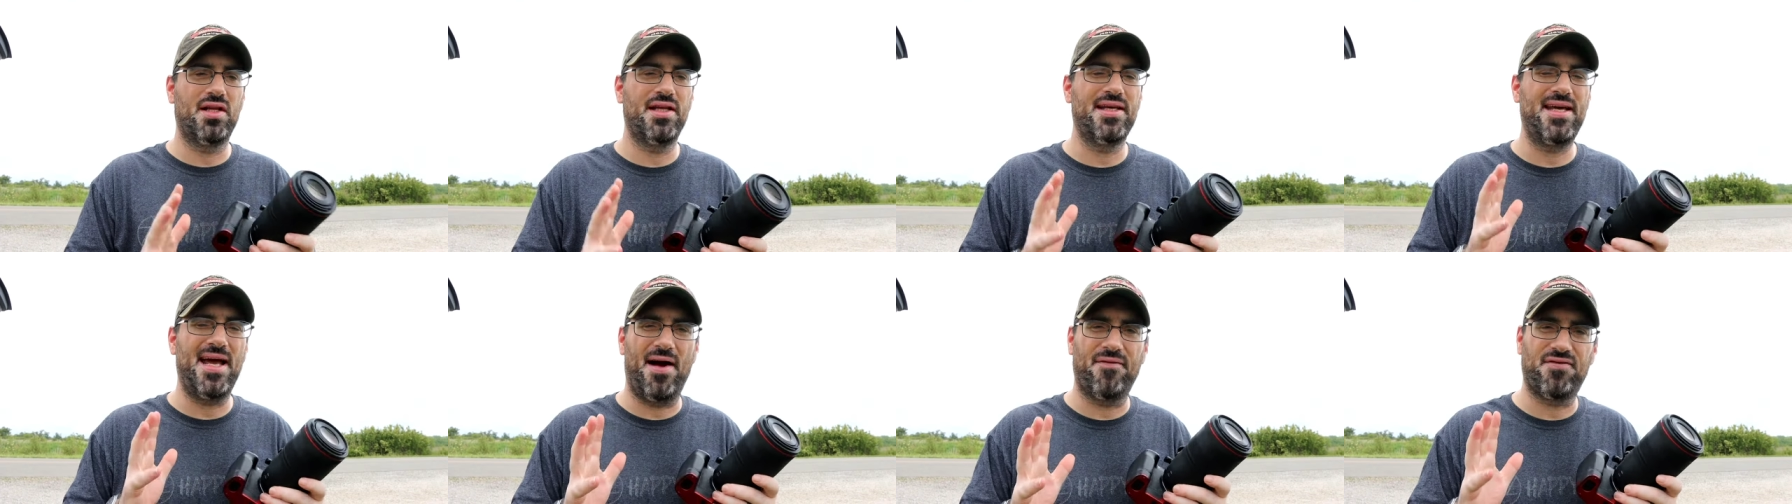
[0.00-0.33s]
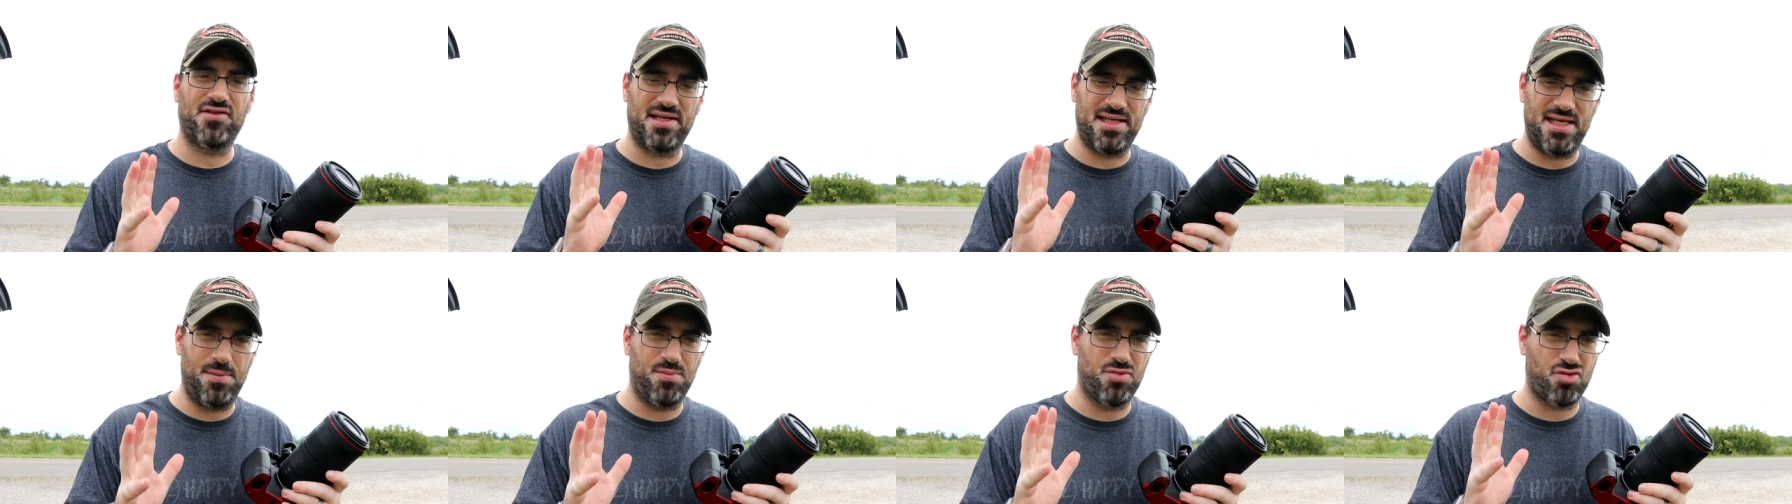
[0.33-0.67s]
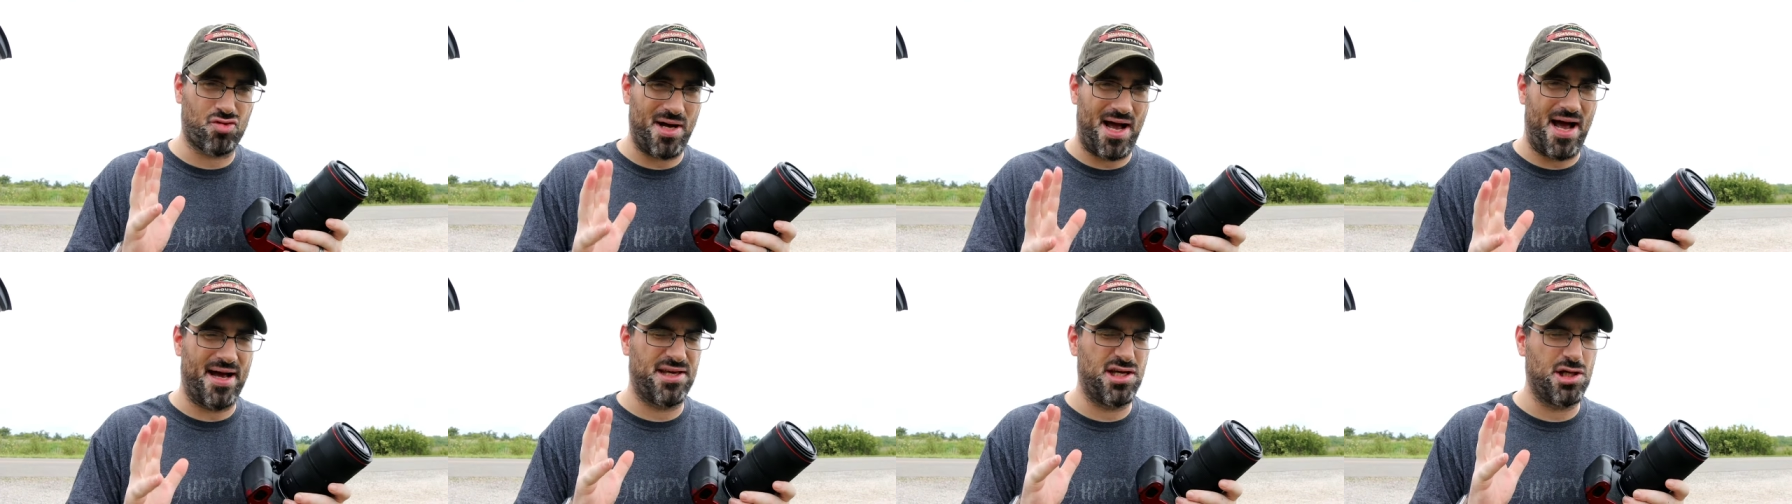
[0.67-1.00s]
really have to keep
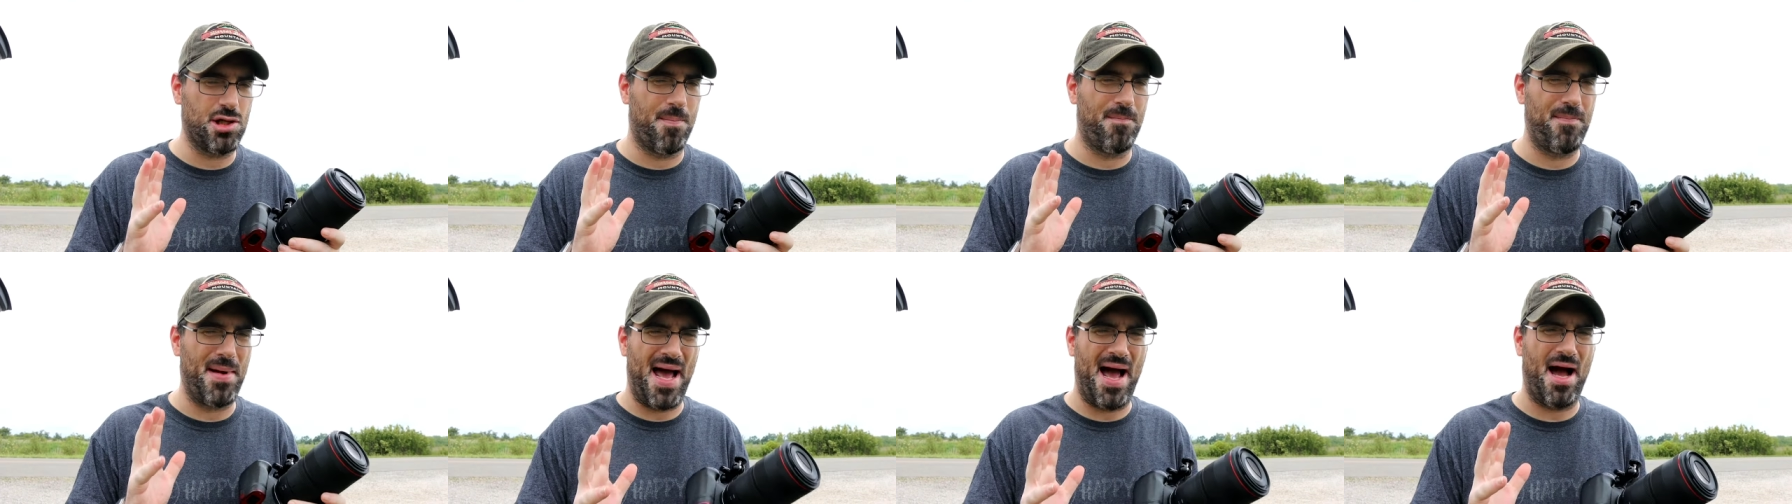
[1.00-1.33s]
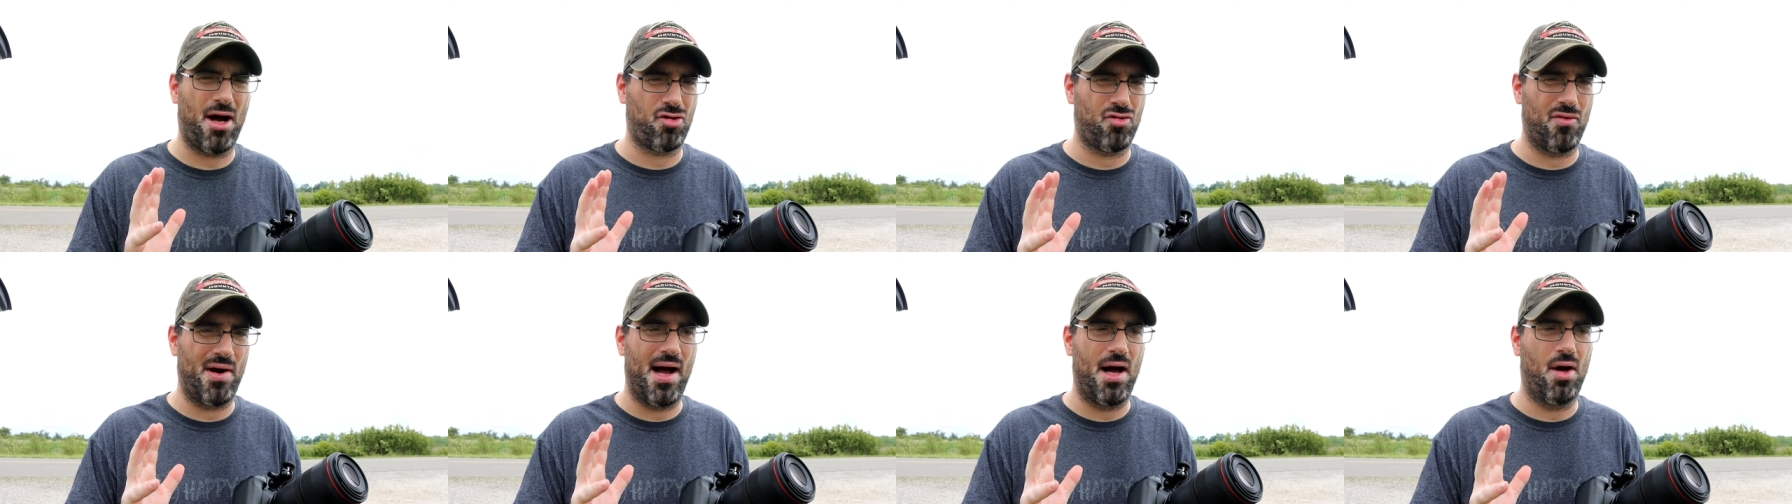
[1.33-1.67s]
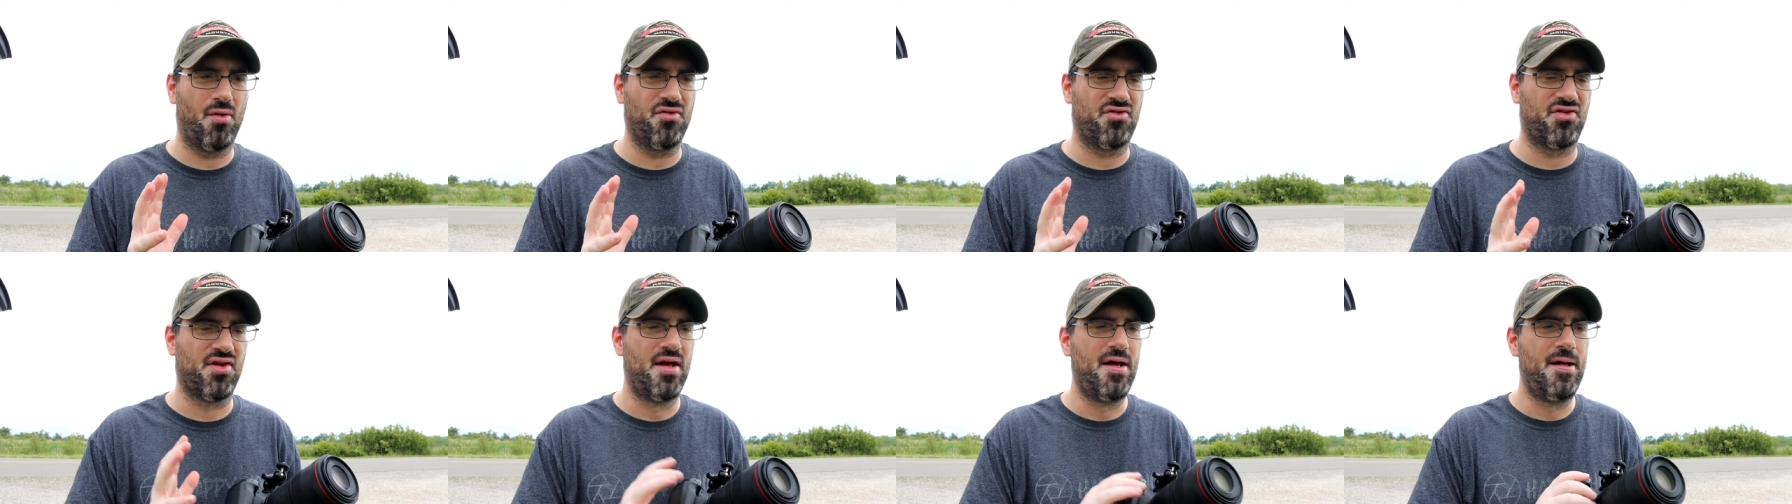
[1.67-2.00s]
track of your
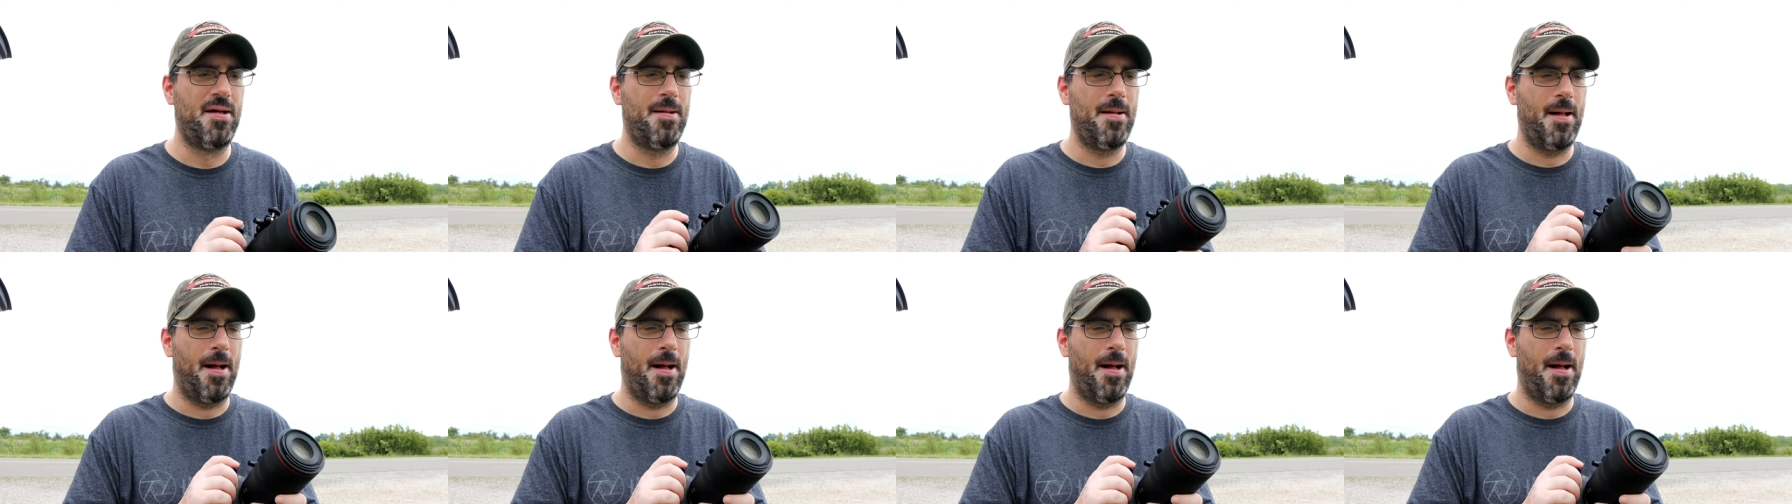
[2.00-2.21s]
backgrounds